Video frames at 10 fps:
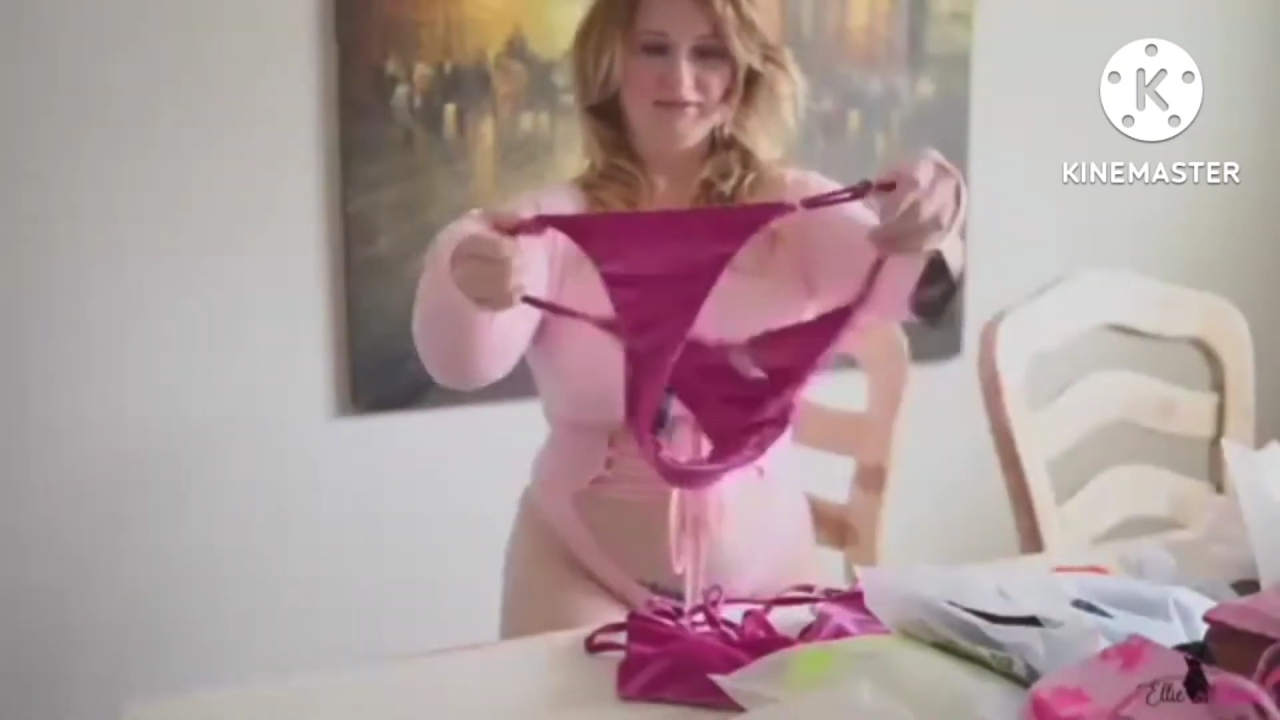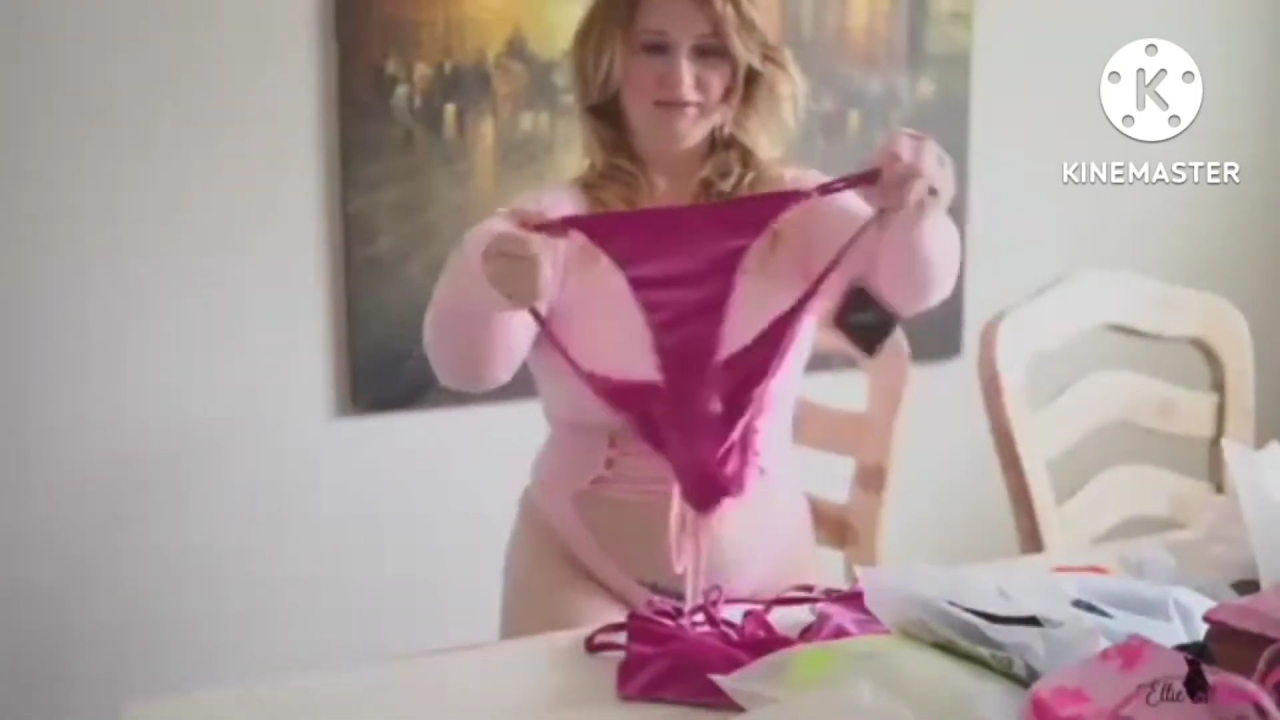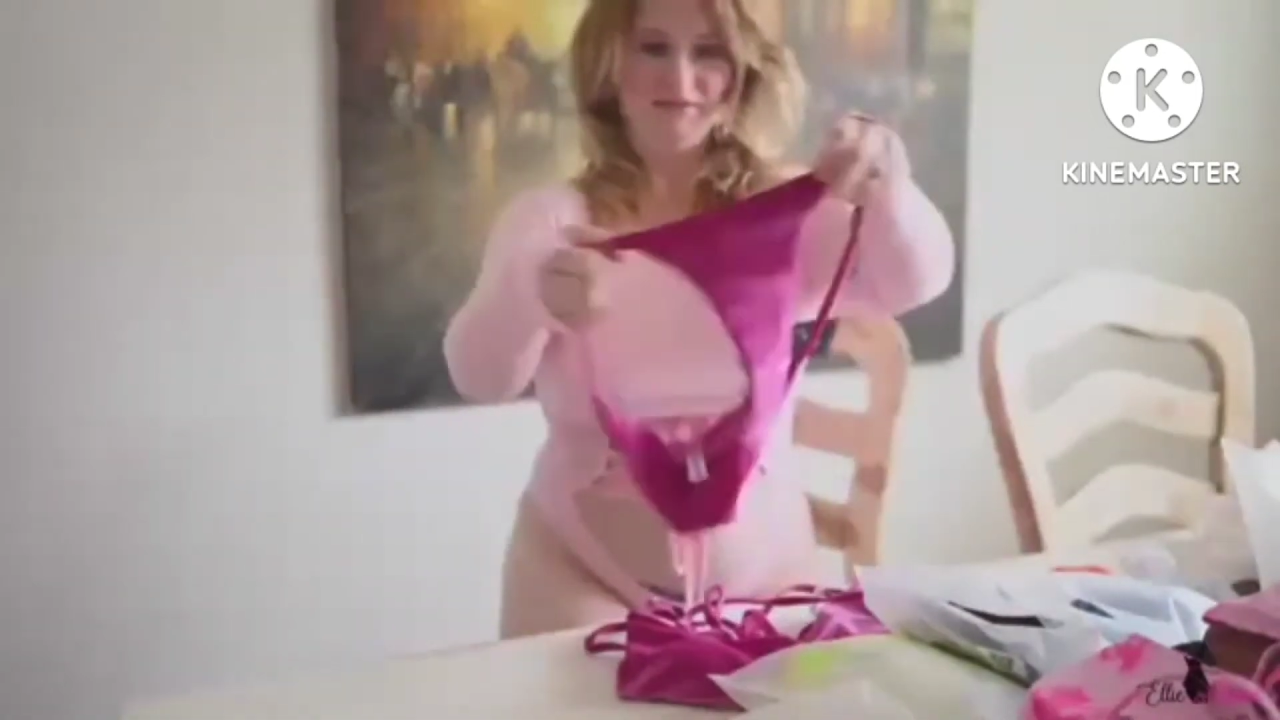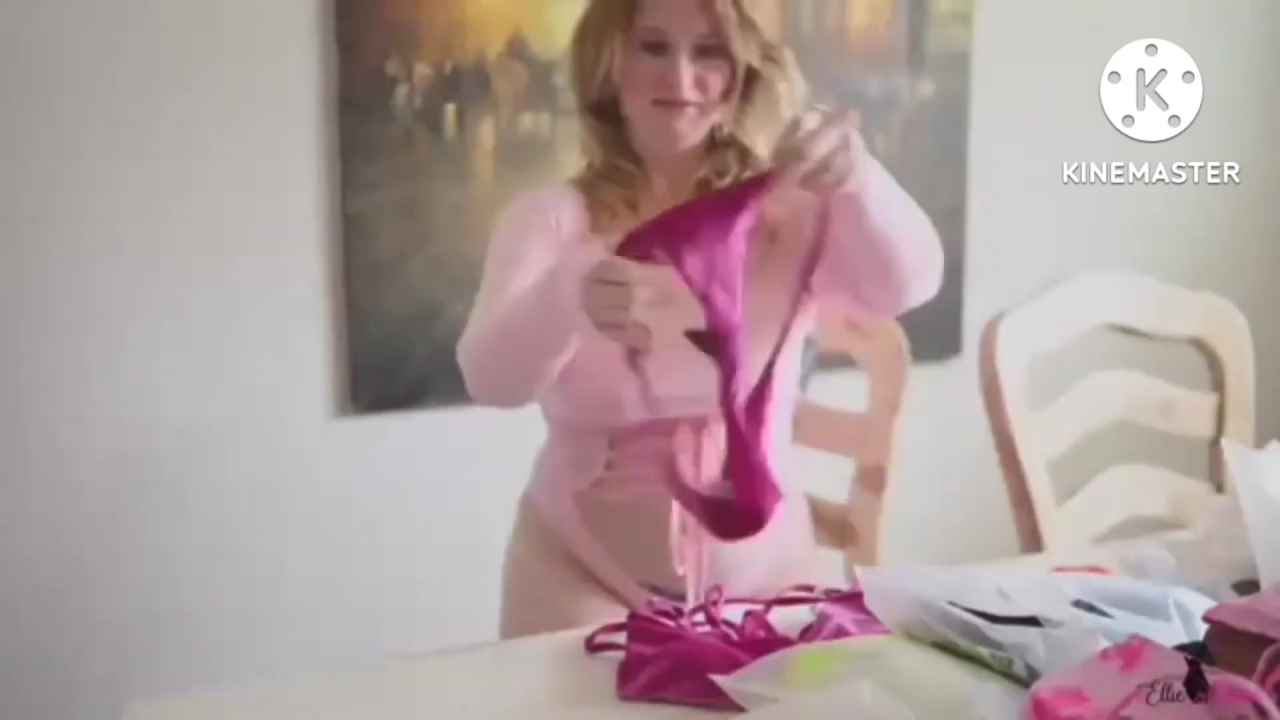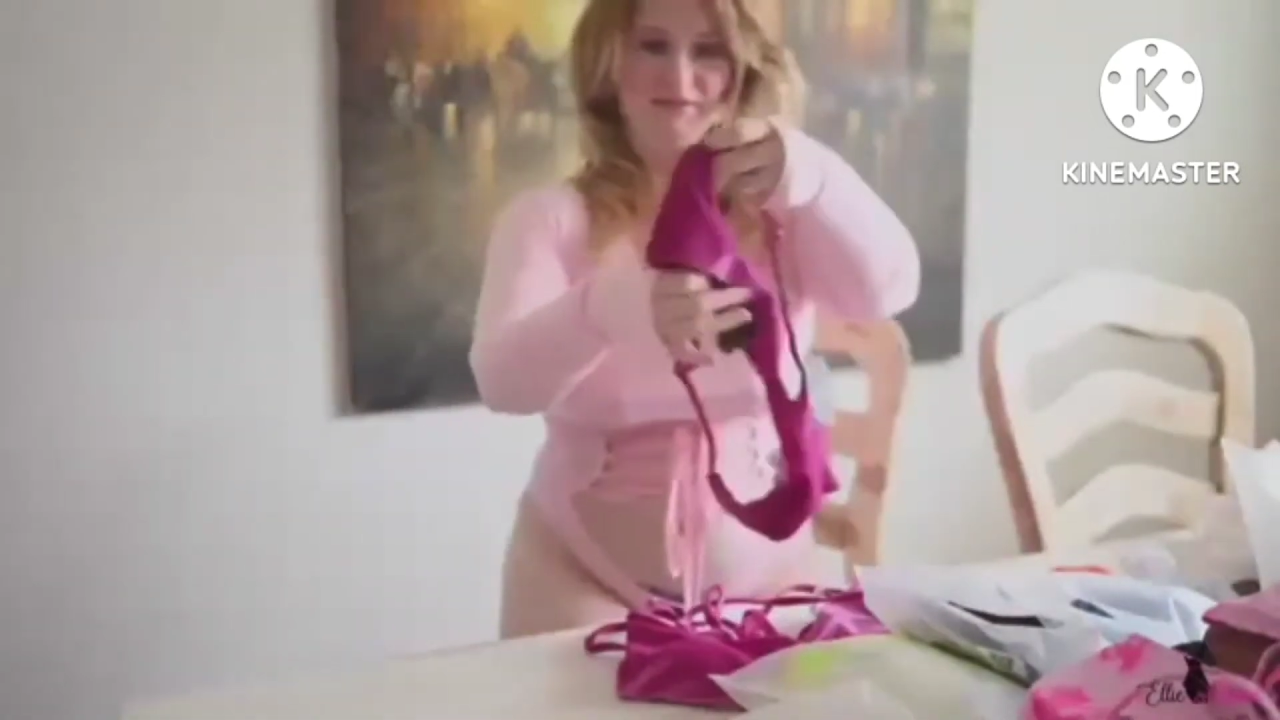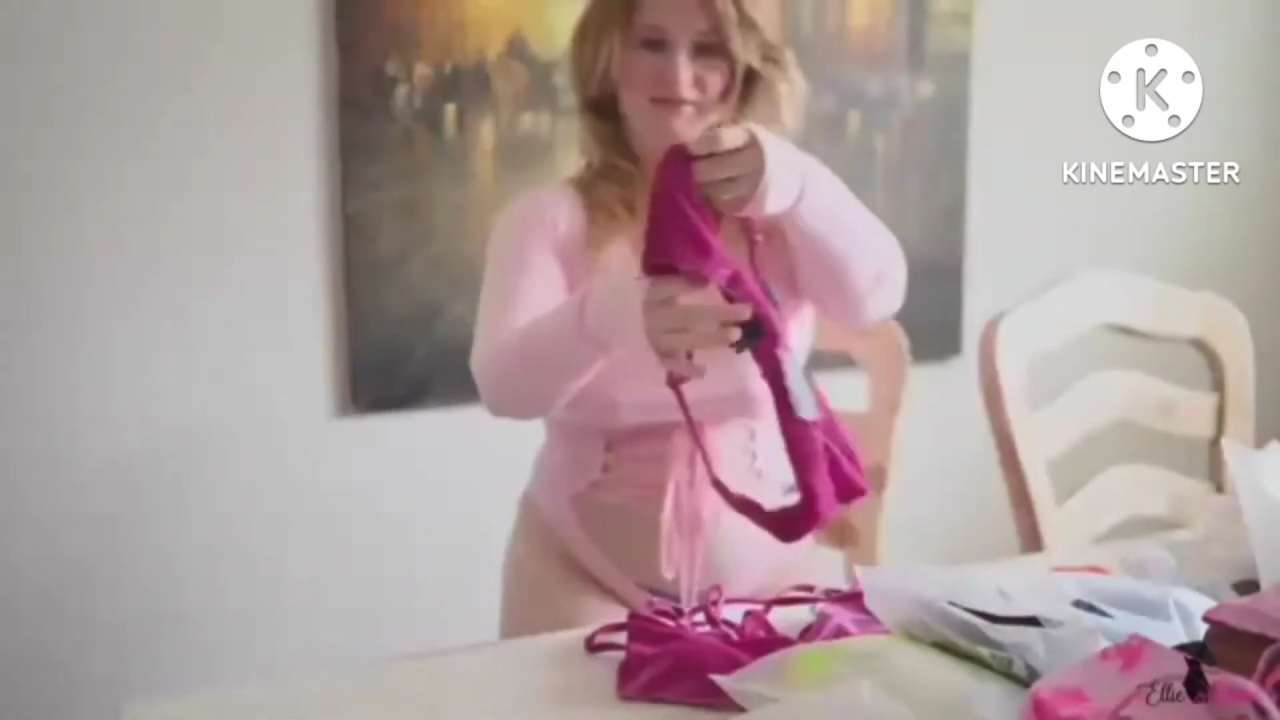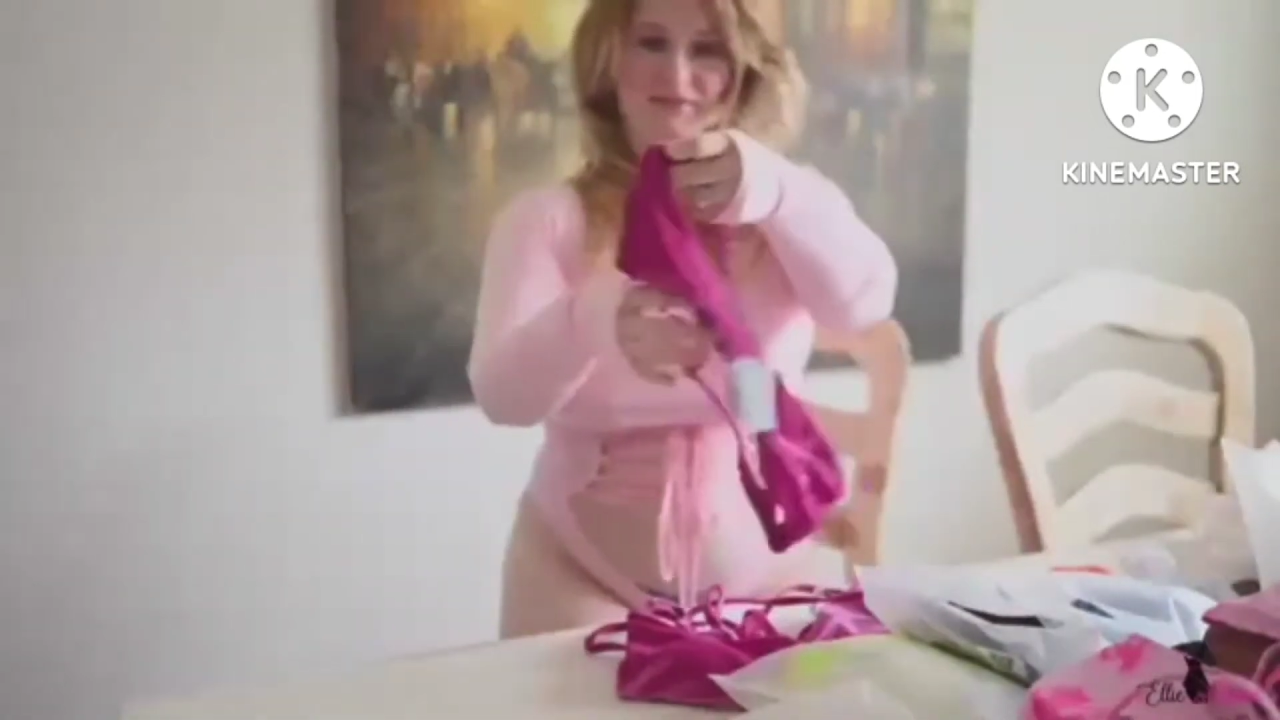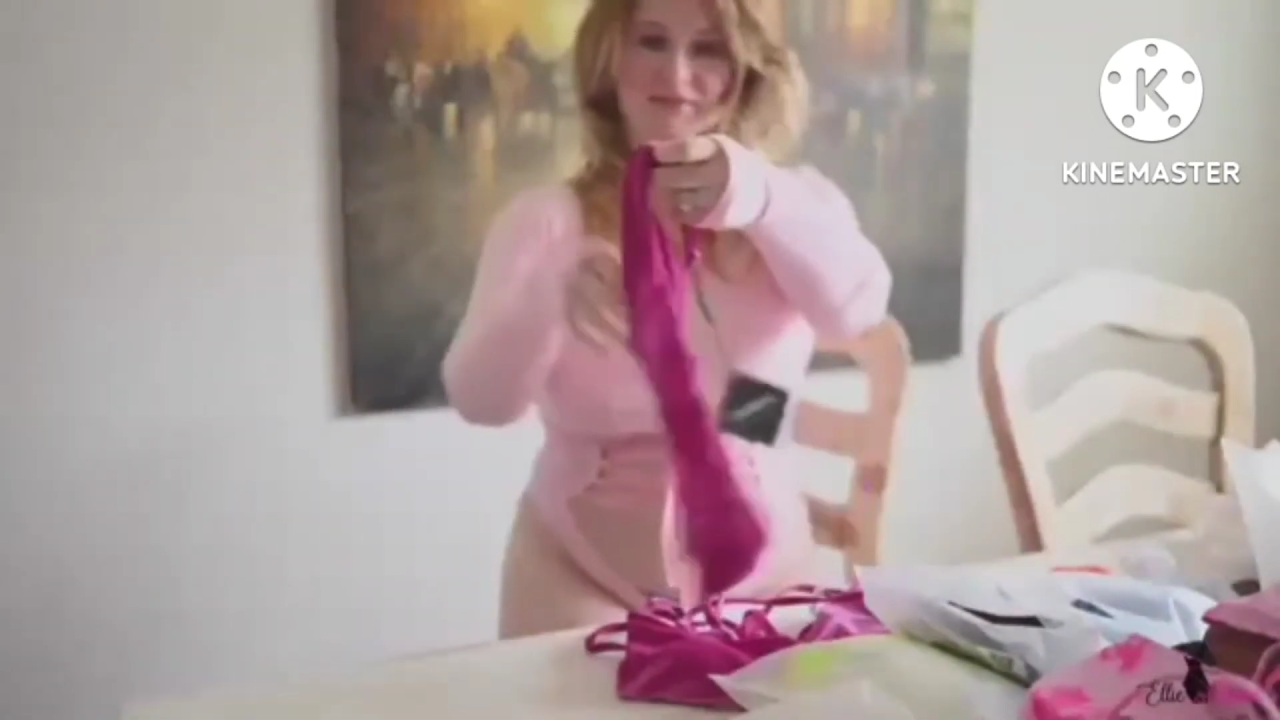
shiny,